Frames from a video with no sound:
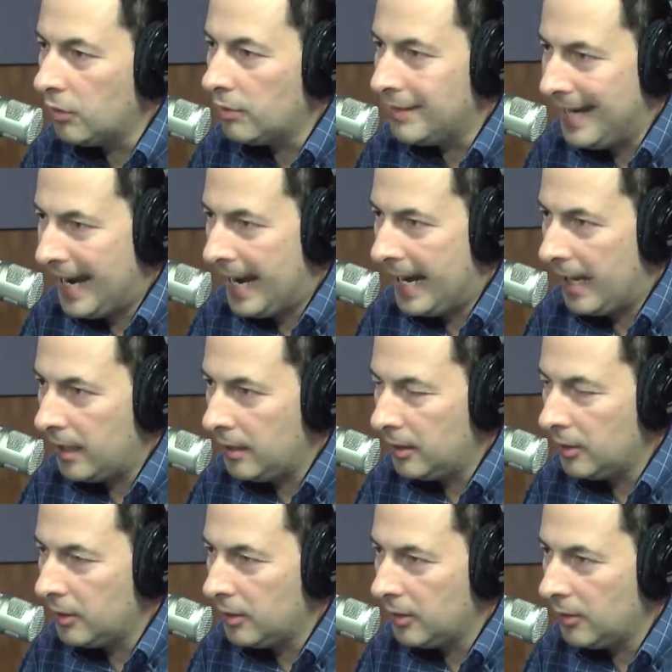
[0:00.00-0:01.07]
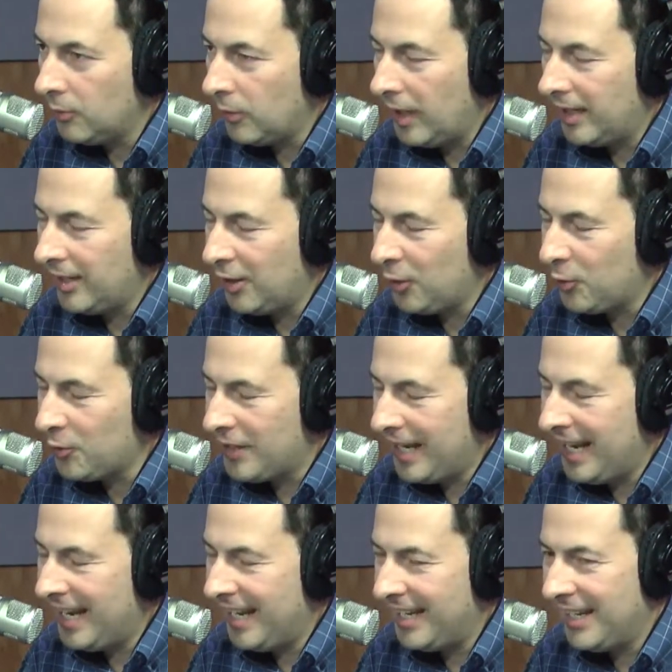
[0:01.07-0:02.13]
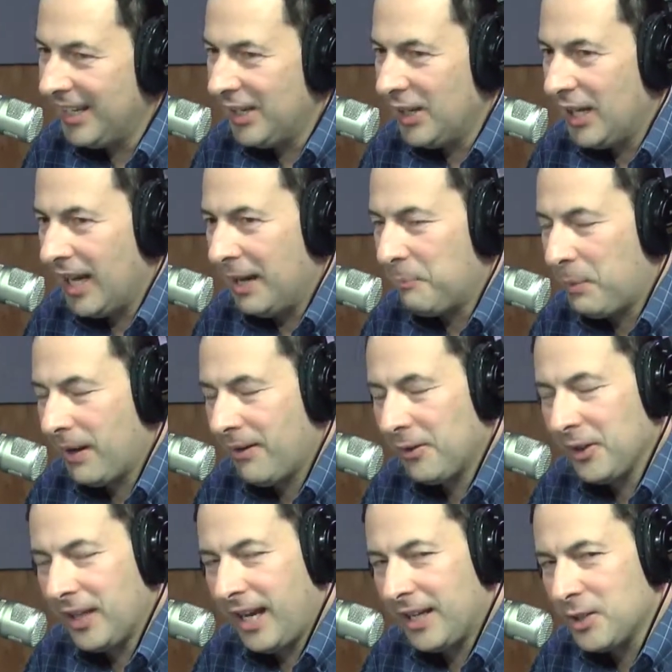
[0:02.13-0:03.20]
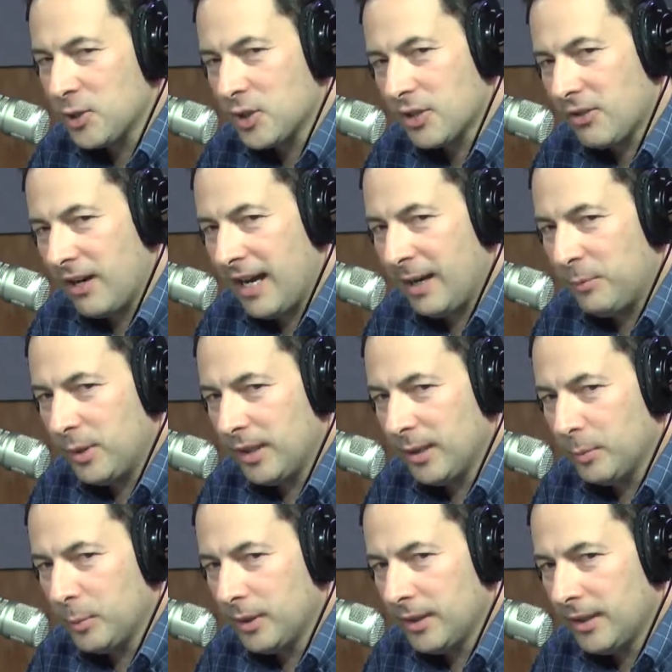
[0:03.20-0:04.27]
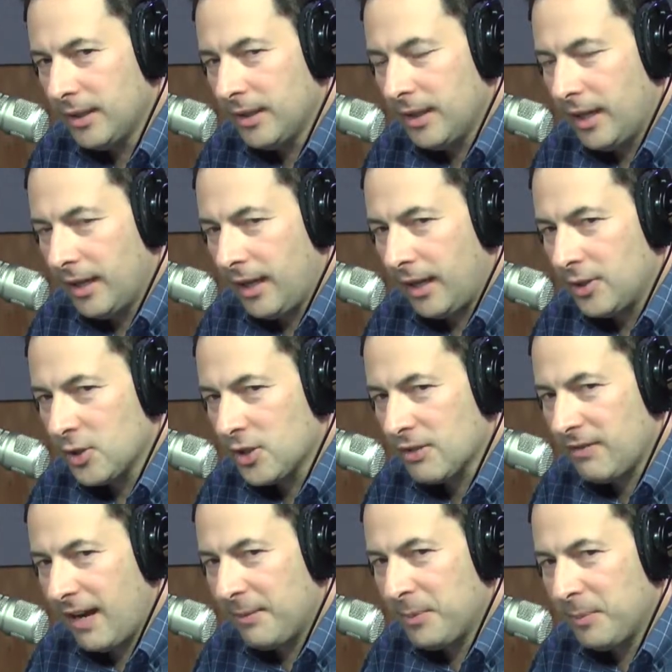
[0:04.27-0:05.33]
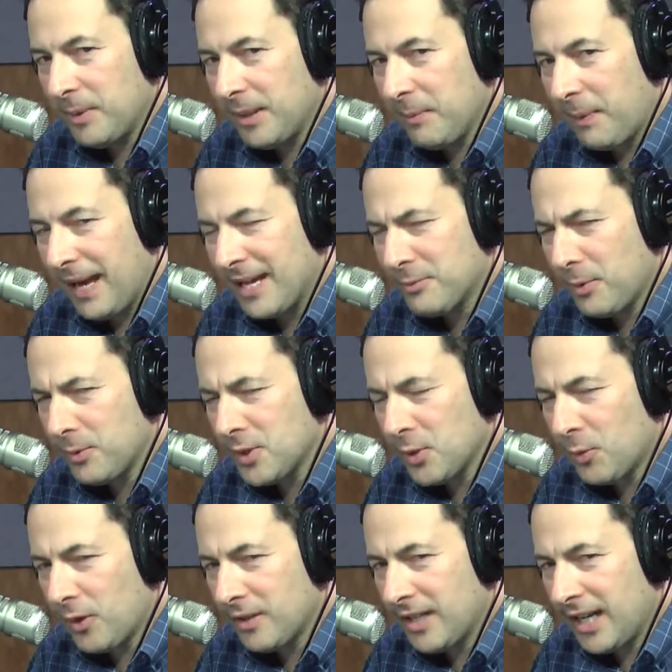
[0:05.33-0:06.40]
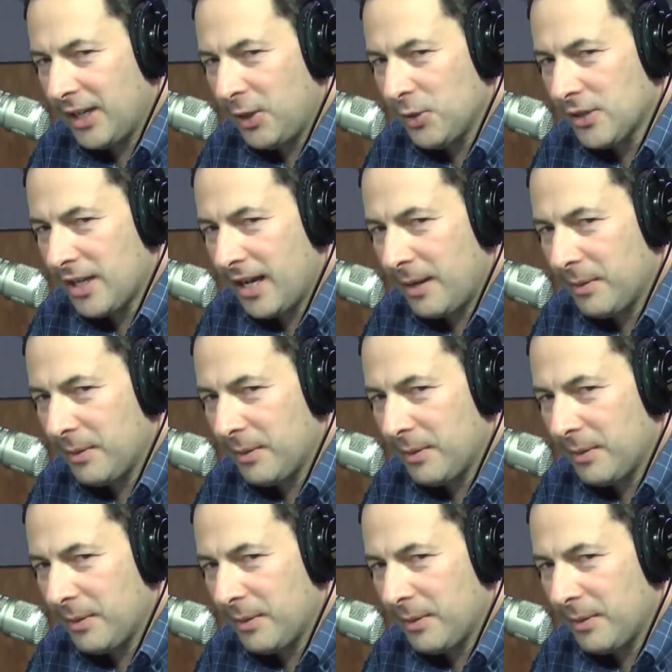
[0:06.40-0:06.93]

your dad, right? Now, your dad, apparently I described him. I described him in the past. What was the word that I used?